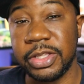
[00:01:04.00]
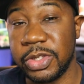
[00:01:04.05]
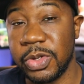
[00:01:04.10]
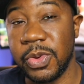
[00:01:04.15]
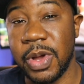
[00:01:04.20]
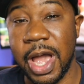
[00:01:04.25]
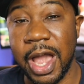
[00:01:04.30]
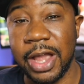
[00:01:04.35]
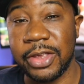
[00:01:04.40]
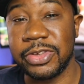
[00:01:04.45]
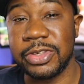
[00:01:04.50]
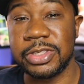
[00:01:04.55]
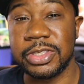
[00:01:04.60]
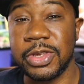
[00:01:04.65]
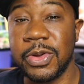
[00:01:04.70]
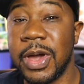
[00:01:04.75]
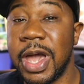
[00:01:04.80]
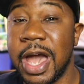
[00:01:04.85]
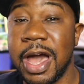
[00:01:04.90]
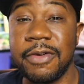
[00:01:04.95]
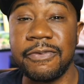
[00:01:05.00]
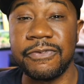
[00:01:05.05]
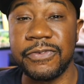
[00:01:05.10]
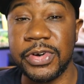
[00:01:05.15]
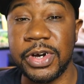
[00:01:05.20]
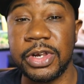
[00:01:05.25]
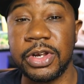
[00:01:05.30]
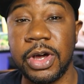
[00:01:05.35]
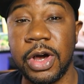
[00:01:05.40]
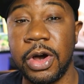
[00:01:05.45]
do. I actually still have
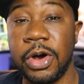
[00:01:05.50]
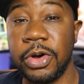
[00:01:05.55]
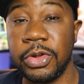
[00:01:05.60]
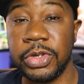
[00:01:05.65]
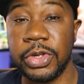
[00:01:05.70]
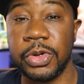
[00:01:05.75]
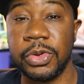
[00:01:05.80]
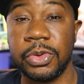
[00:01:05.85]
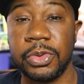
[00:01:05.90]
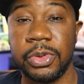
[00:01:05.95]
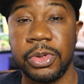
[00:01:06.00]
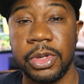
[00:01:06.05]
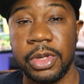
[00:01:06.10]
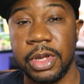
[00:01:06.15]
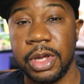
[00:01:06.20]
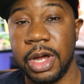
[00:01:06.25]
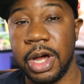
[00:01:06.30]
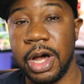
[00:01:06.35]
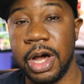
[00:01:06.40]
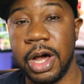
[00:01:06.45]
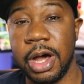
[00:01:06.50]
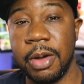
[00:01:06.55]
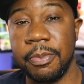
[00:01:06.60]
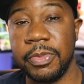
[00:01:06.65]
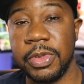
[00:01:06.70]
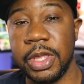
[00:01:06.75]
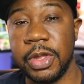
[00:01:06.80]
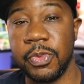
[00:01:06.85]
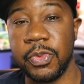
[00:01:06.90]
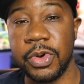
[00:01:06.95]
fun, although
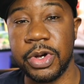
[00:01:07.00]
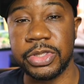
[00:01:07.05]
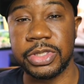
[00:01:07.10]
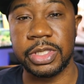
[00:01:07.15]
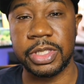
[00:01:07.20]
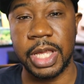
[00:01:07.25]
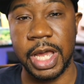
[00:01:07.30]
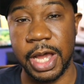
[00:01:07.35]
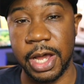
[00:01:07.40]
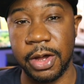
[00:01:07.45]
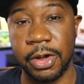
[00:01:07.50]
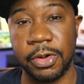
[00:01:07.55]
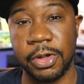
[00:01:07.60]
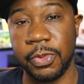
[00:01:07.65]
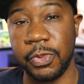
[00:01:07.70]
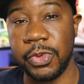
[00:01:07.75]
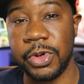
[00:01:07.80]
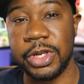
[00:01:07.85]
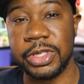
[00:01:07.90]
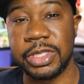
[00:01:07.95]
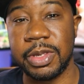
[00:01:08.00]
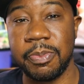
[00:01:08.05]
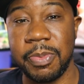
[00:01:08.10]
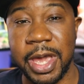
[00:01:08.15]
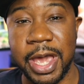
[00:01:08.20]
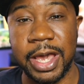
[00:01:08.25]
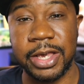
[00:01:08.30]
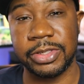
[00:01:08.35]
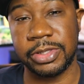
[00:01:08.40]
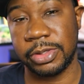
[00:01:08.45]
it wasn't how it was in
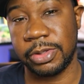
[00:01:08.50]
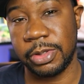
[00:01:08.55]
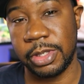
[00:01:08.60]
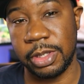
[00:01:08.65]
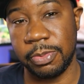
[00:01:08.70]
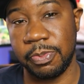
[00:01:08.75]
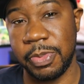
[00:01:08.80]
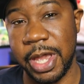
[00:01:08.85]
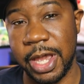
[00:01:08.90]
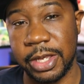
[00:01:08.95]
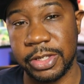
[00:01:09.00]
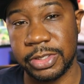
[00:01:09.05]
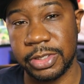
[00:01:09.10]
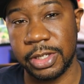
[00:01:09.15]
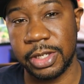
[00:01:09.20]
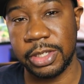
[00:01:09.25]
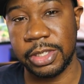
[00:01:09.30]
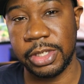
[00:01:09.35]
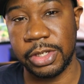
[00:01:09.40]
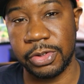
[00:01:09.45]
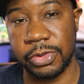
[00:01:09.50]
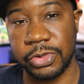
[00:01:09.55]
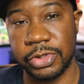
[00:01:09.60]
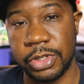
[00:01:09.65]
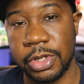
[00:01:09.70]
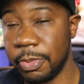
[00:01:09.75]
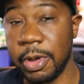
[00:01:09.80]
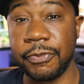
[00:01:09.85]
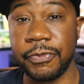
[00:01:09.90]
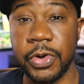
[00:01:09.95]
past
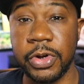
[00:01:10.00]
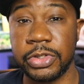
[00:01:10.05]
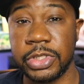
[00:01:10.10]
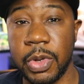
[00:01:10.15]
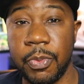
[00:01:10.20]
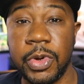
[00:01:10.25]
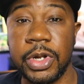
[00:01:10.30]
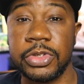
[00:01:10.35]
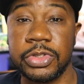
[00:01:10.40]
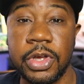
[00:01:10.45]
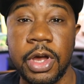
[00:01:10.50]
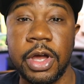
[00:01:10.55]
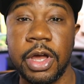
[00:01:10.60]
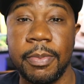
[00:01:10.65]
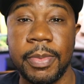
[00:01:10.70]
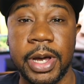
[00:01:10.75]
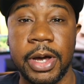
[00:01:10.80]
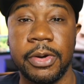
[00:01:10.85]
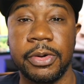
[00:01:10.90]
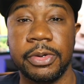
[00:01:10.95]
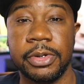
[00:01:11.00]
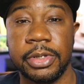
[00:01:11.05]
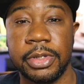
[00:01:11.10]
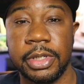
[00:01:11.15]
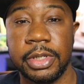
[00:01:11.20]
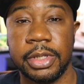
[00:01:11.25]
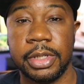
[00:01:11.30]
years. But first, I want to talk about